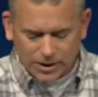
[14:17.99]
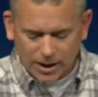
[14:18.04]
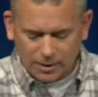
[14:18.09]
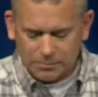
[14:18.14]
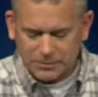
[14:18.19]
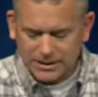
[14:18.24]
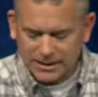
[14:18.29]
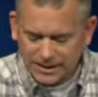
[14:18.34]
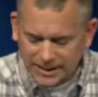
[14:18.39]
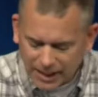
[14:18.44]
come
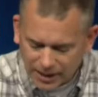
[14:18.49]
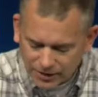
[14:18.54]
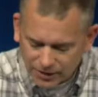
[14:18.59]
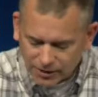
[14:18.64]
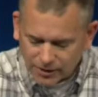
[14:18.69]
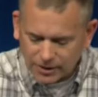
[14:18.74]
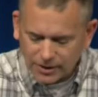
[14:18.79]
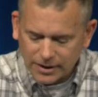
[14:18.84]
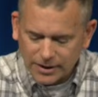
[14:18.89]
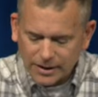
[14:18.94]

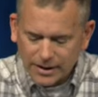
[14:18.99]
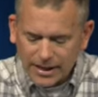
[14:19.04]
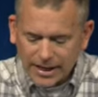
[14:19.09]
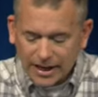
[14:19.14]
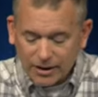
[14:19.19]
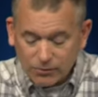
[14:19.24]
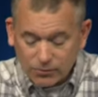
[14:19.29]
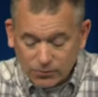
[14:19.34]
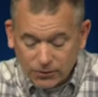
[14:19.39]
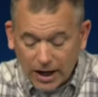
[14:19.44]
together
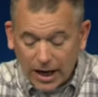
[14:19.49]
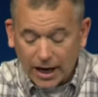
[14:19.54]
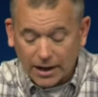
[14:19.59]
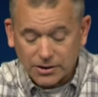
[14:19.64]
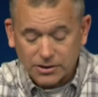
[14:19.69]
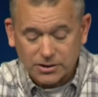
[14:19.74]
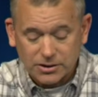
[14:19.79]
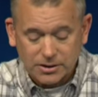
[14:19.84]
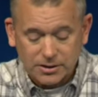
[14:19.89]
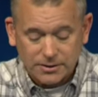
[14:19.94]
and
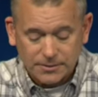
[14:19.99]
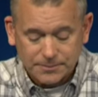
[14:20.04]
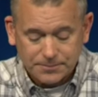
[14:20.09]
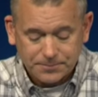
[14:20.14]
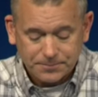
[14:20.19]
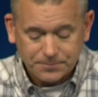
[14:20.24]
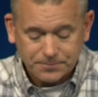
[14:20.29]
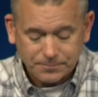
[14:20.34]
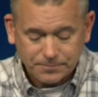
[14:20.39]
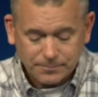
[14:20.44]
fast
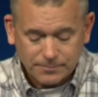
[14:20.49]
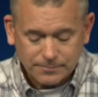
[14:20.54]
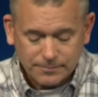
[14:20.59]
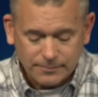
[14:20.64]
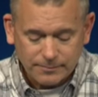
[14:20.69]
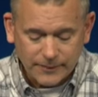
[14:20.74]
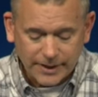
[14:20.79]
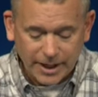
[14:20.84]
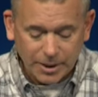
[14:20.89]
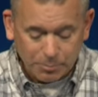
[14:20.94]

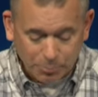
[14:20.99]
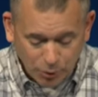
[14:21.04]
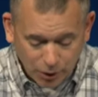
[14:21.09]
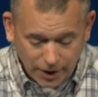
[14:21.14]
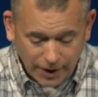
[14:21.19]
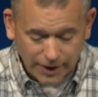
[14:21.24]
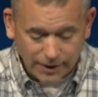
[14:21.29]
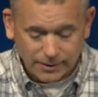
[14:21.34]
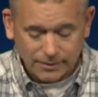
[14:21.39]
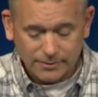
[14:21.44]
and
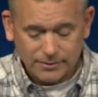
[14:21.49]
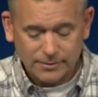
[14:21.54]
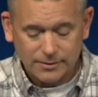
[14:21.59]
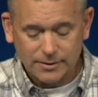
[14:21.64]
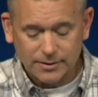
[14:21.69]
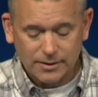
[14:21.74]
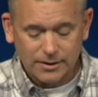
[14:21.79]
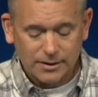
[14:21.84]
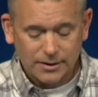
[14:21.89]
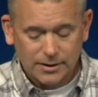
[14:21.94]
pray.
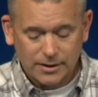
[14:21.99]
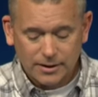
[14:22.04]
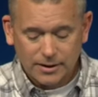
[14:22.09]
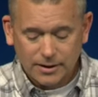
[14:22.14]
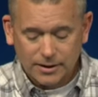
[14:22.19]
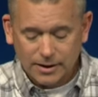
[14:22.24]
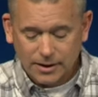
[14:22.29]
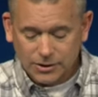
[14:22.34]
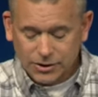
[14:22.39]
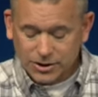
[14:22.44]

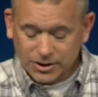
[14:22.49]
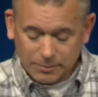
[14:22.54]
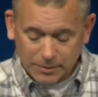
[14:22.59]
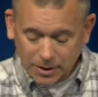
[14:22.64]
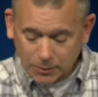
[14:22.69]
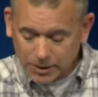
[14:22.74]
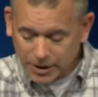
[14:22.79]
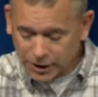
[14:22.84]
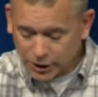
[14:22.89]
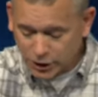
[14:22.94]
And is something
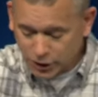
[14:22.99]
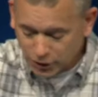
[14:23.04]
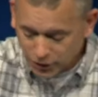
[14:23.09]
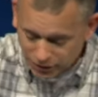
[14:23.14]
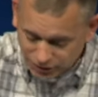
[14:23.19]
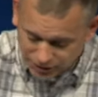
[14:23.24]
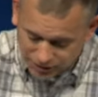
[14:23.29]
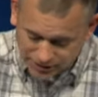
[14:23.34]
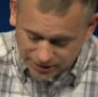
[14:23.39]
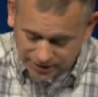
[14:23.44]
I want to
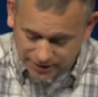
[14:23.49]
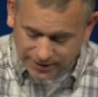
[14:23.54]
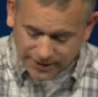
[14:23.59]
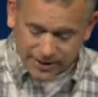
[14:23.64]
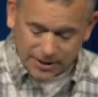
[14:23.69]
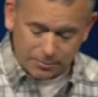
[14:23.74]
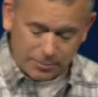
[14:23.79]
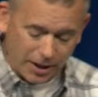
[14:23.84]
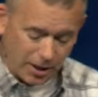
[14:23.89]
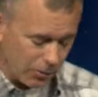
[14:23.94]
encourage us to
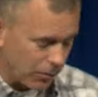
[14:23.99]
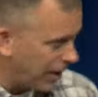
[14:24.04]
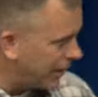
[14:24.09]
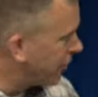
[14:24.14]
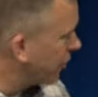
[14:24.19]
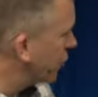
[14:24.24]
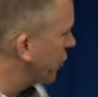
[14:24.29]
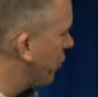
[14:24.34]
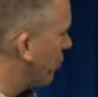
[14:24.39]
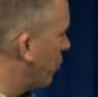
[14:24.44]
think about, right?
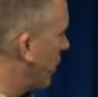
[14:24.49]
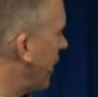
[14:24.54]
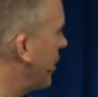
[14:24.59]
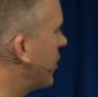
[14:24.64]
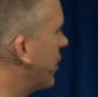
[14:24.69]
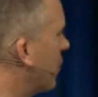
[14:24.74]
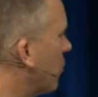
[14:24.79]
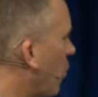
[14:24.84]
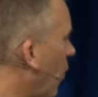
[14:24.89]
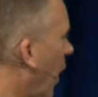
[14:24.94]
There's a
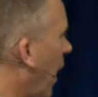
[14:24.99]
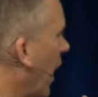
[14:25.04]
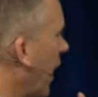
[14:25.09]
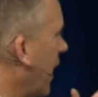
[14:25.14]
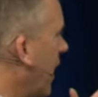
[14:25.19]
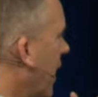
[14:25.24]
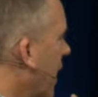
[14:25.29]
reason why